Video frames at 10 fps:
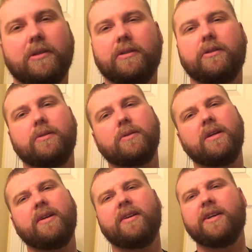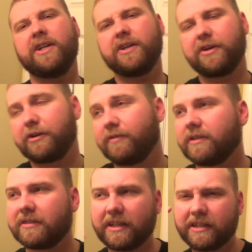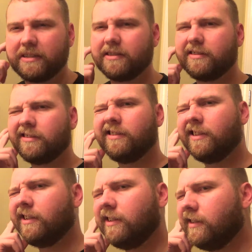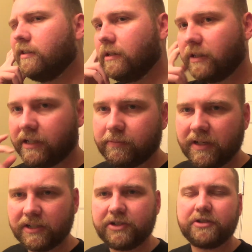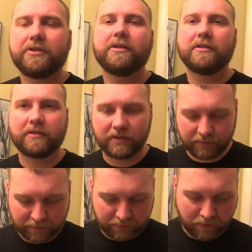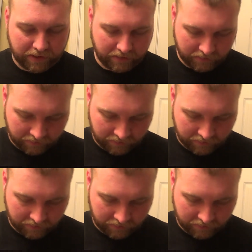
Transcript: a little nervous. Like, I'm not sure it's gonna be right,